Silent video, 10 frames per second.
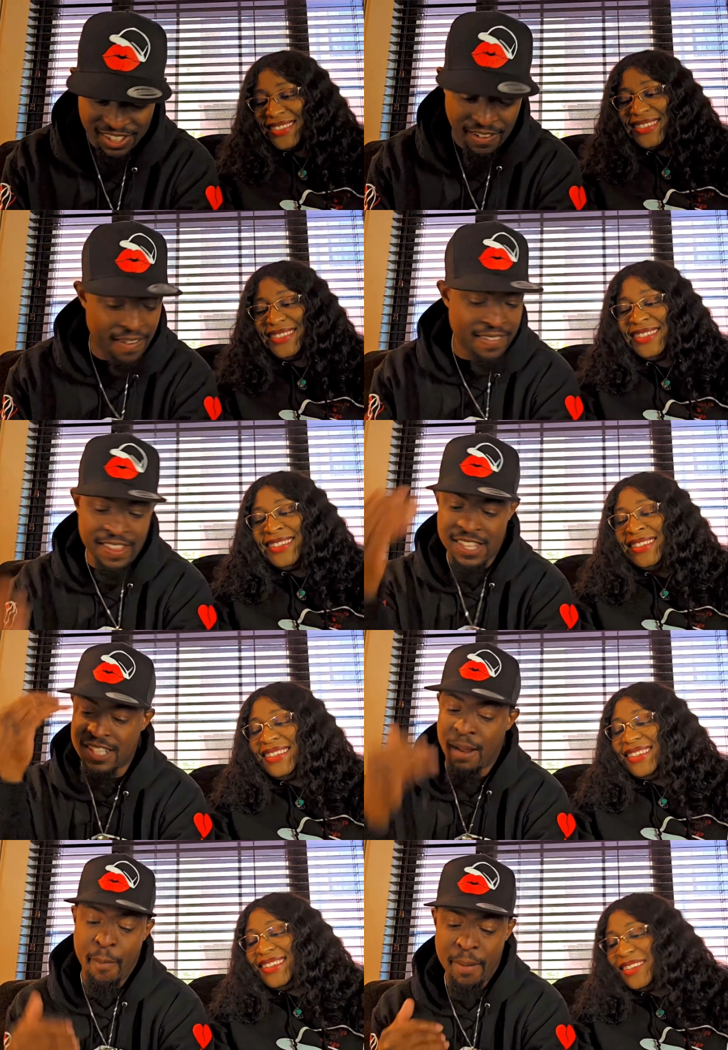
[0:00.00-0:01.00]
Speaker 1: all this is
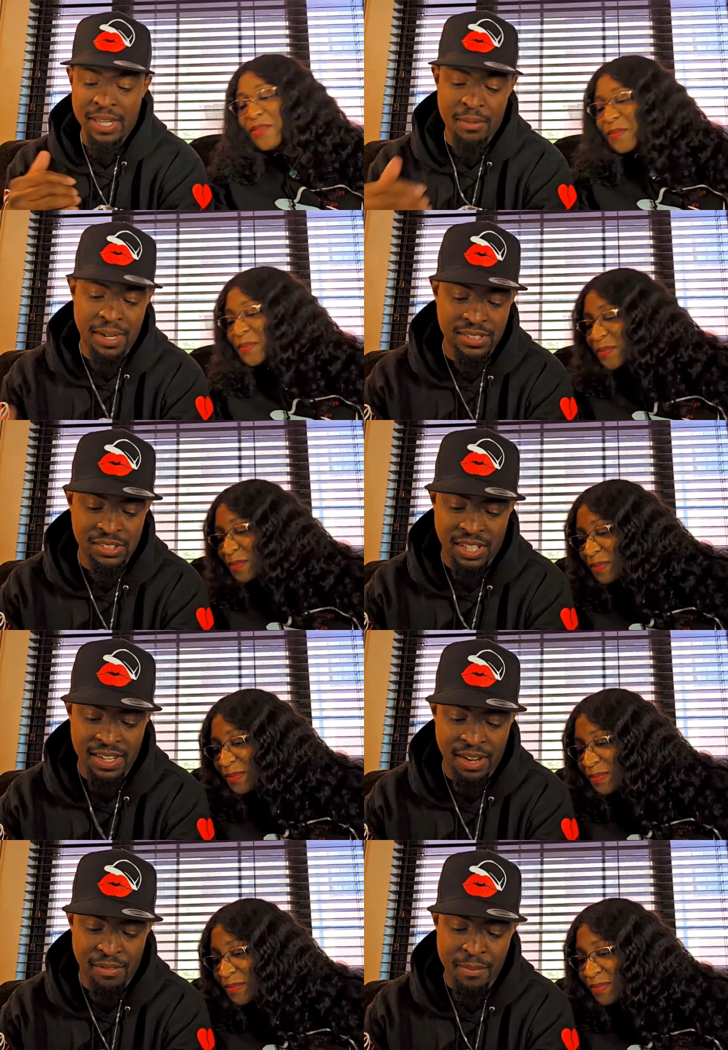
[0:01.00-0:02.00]
coming back to like you said,
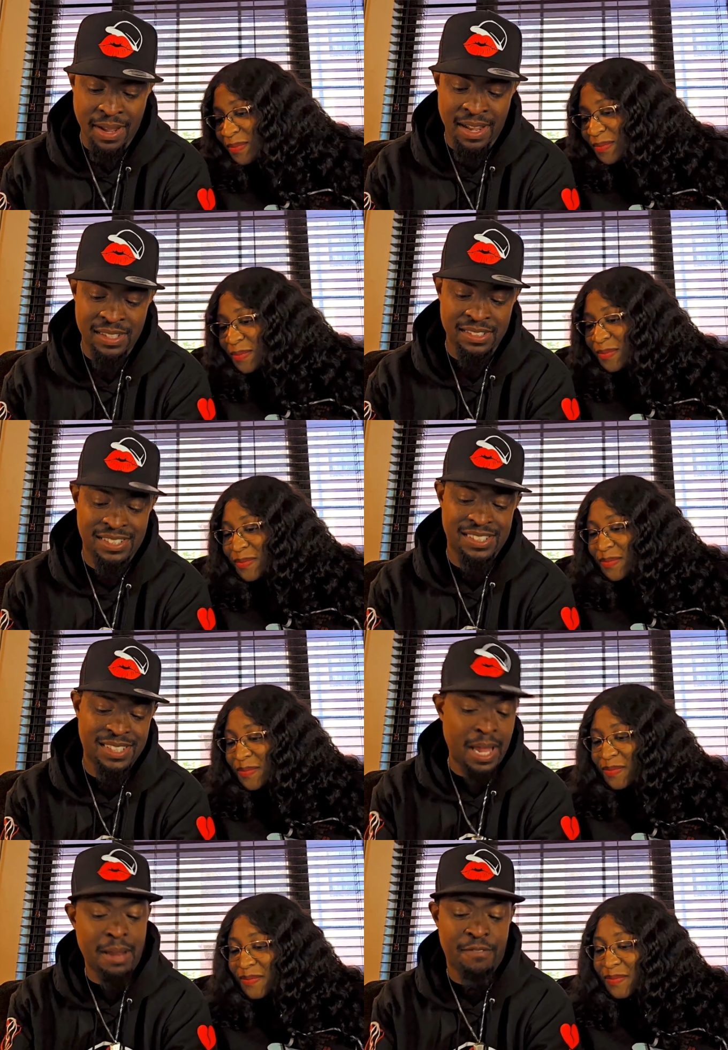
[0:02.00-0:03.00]
never mind, it's the
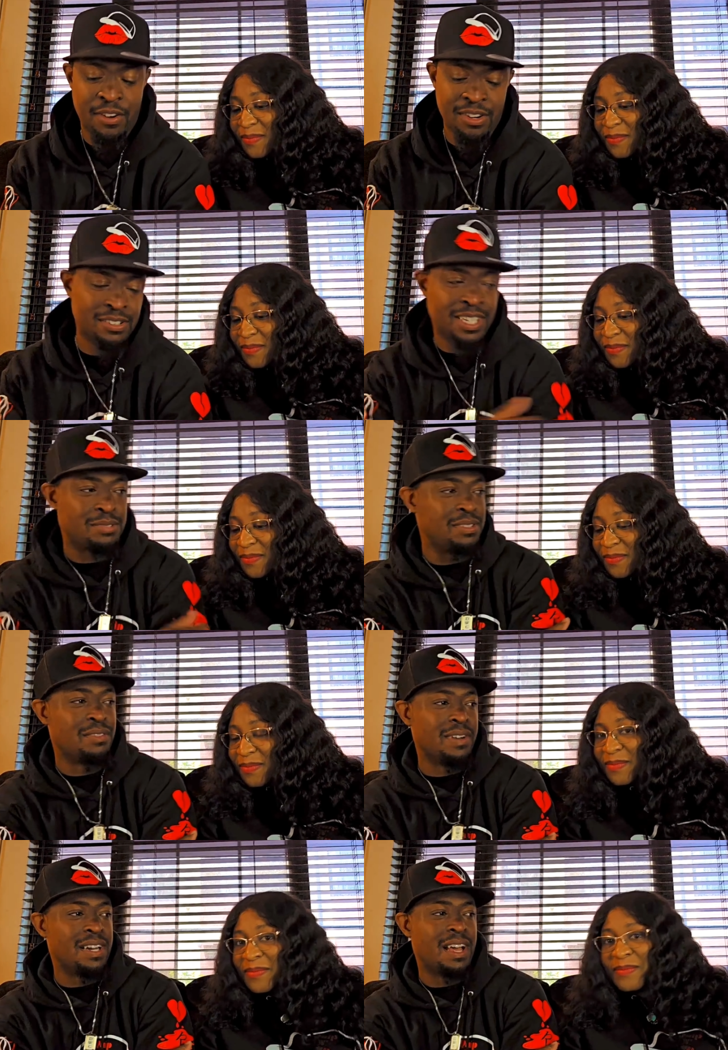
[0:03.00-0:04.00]
same photo. That's when you
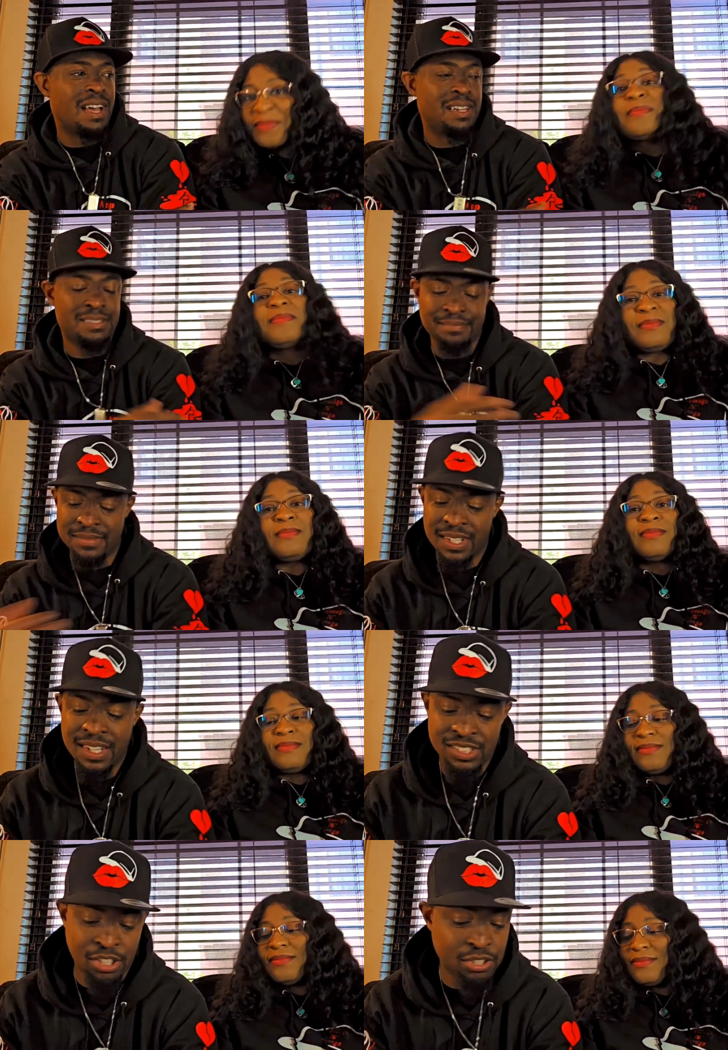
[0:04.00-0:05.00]
realize. Mm
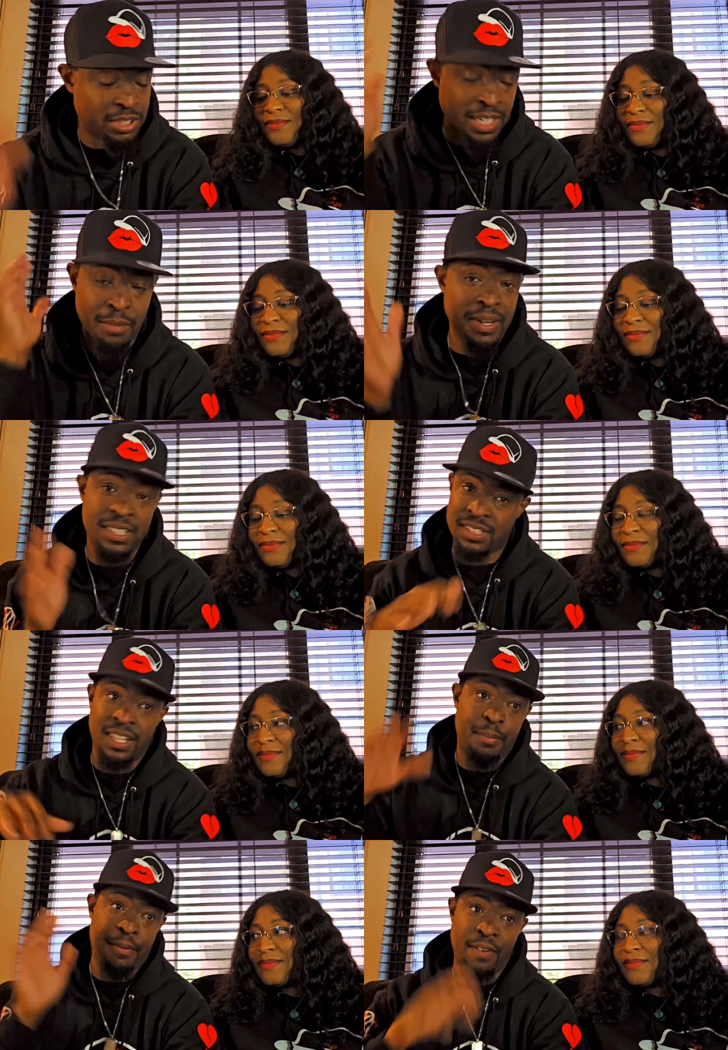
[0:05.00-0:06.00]
-hmm. So you sending me this
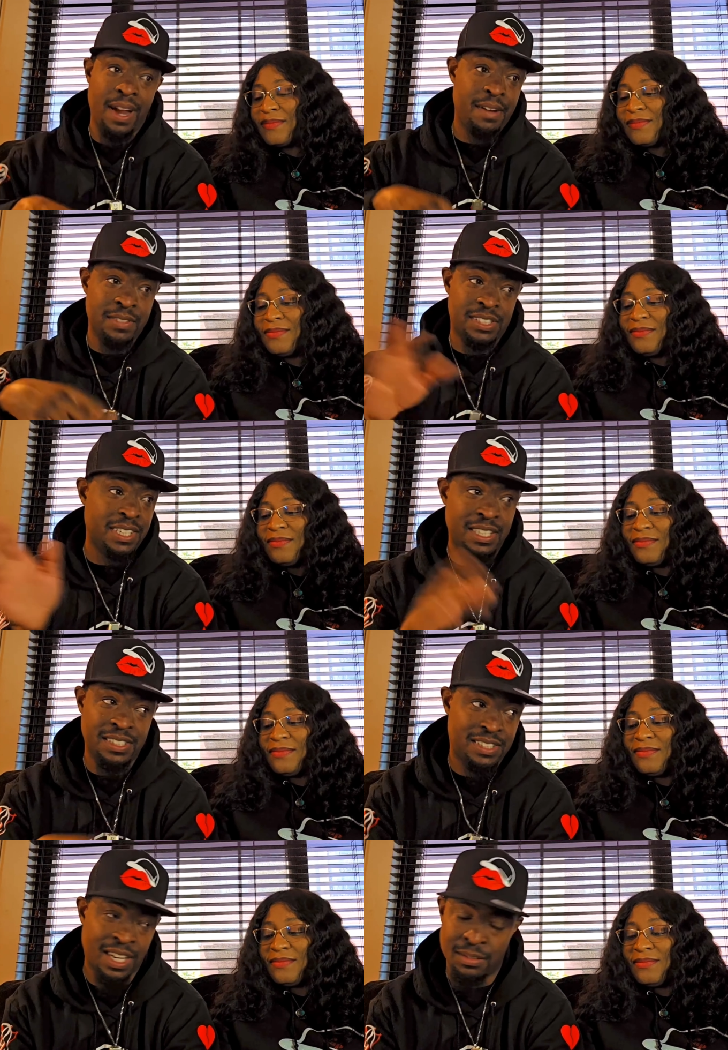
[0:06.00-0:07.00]
stuff before I even see
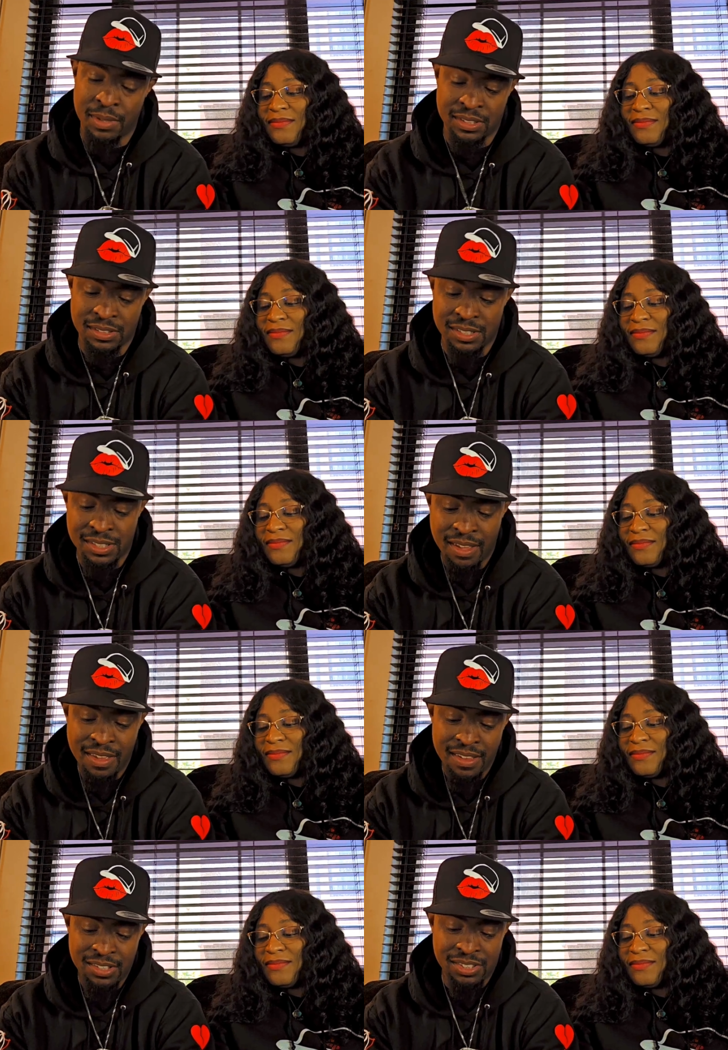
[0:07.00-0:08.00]
these text messages.
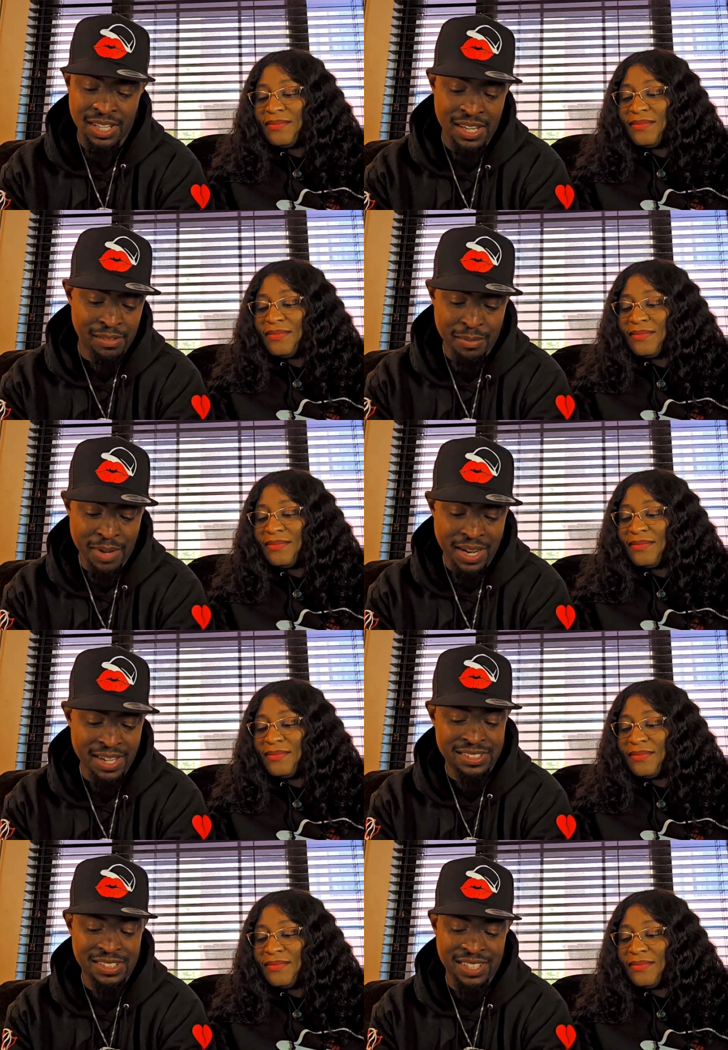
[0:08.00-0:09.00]
You said, never mind,
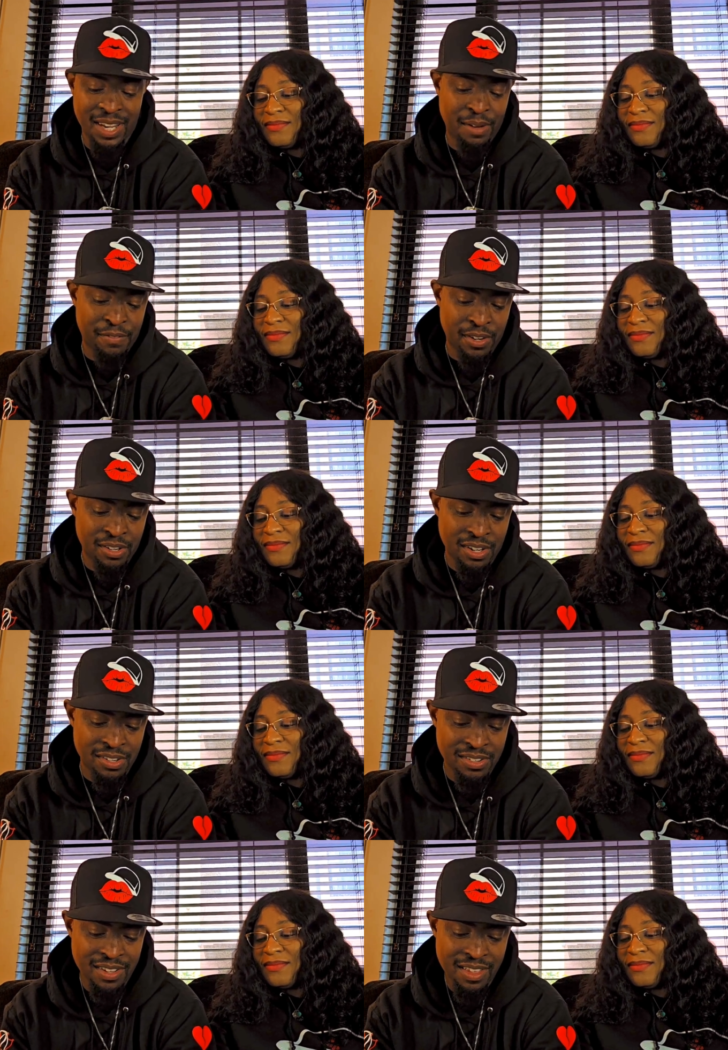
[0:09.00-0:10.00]
it's the same
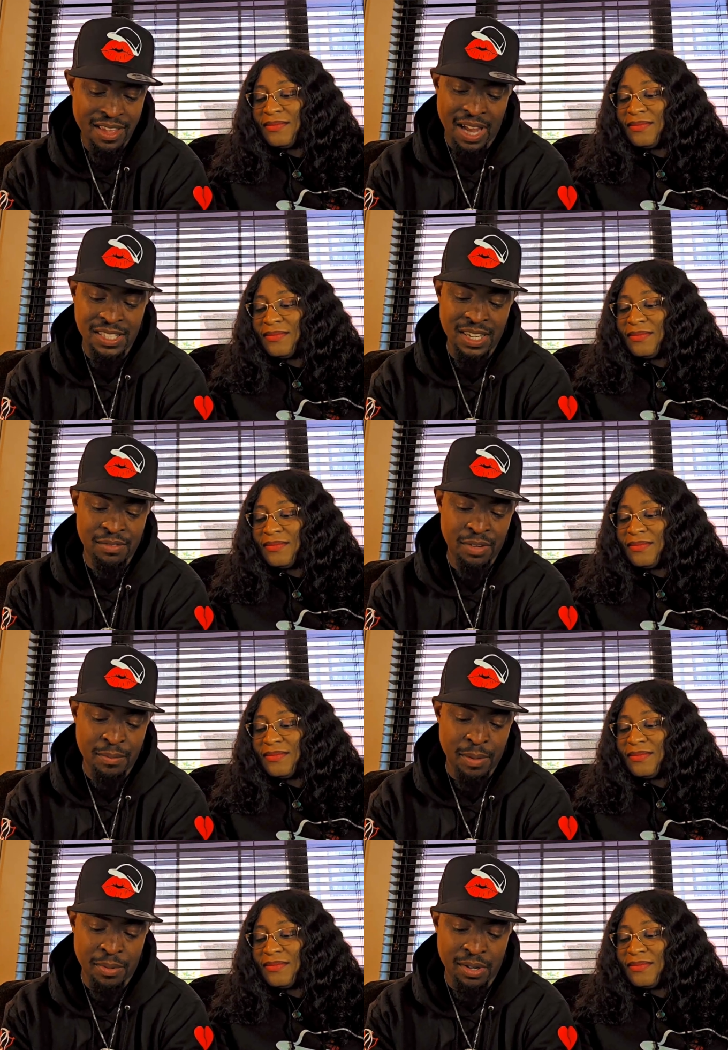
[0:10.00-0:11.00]
photo. I didn't
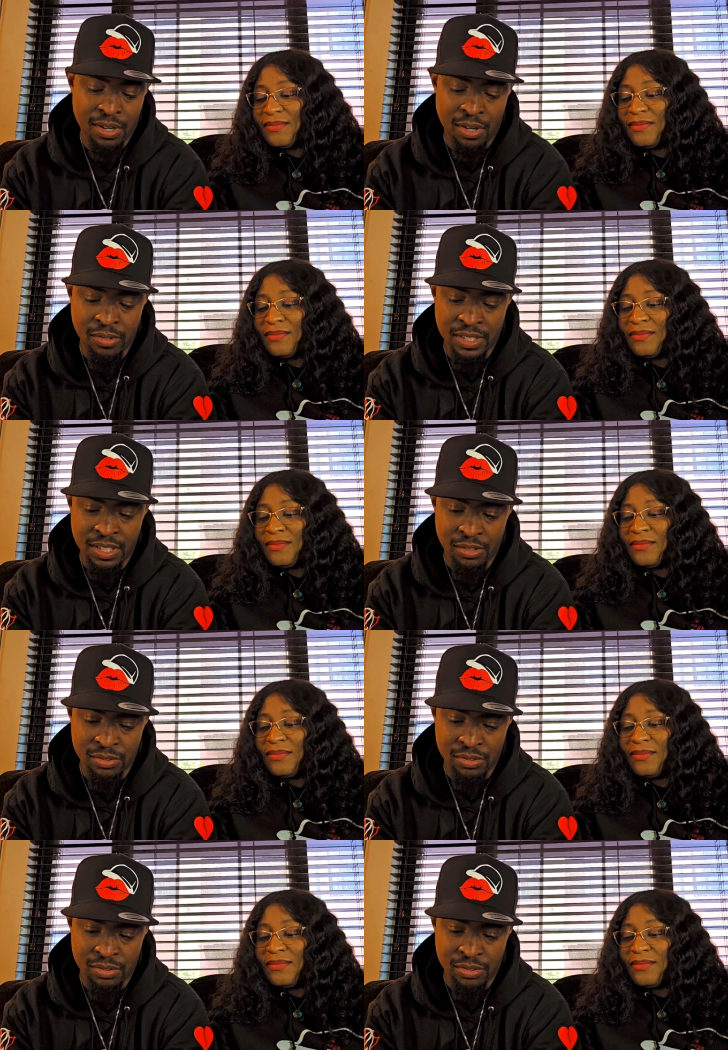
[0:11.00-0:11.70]
remember her holding those